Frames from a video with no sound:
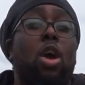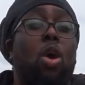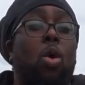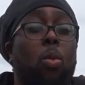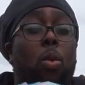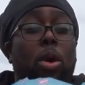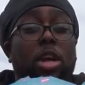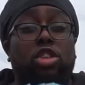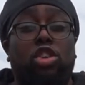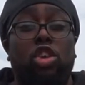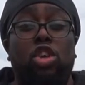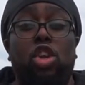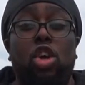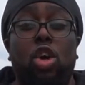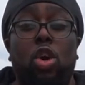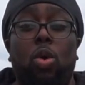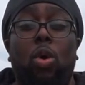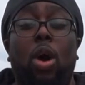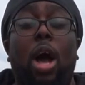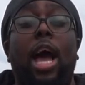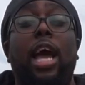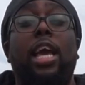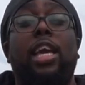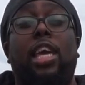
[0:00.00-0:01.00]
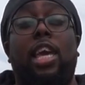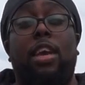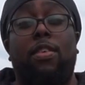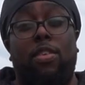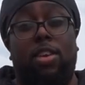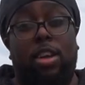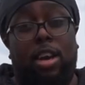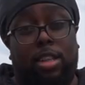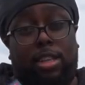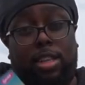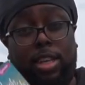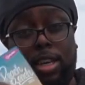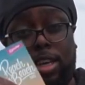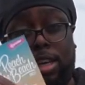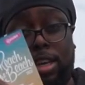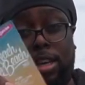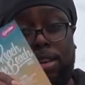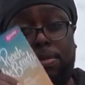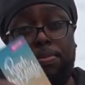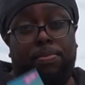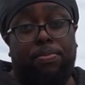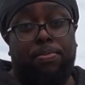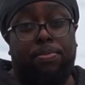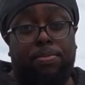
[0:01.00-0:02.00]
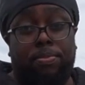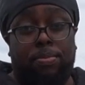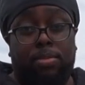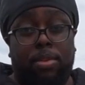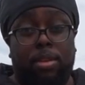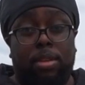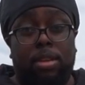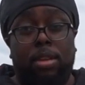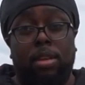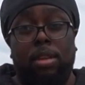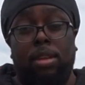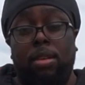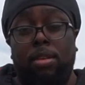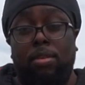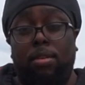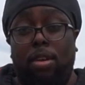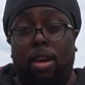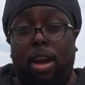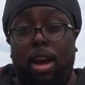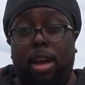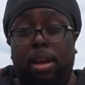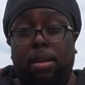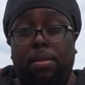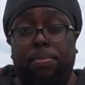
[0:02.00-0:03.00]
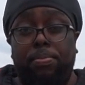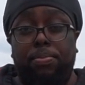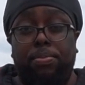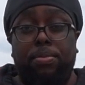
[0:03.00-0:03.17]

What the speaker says: Once you do, I give you a ticket. All right?